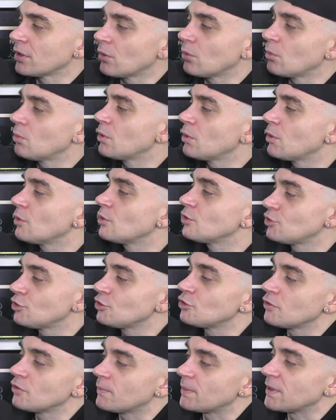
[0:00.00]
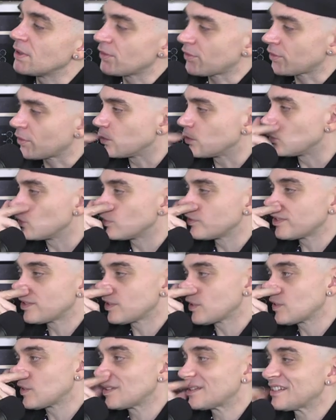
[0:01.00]
Or should you have been at school? Was
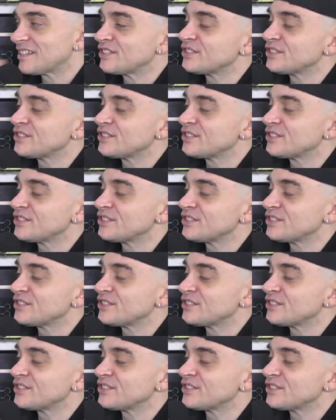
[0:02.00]
I should